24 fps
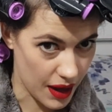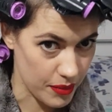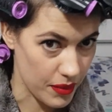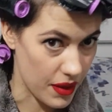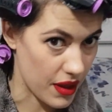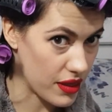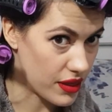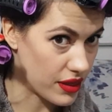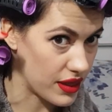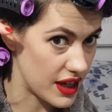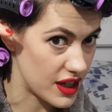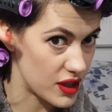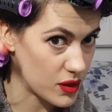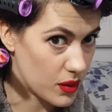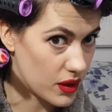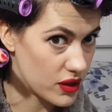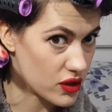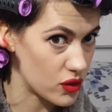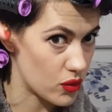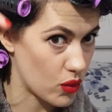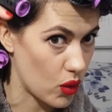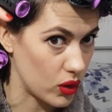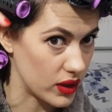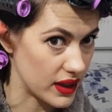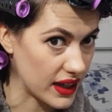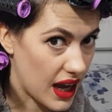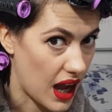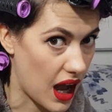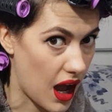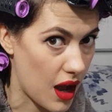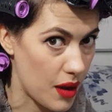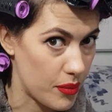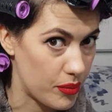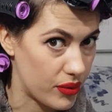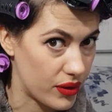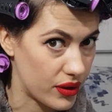These ones are rolling
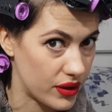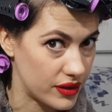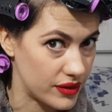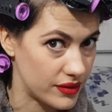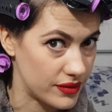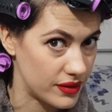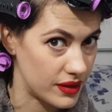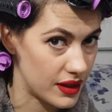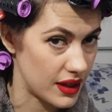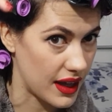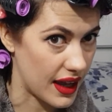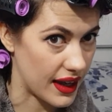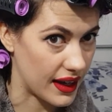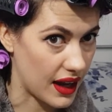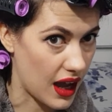up, and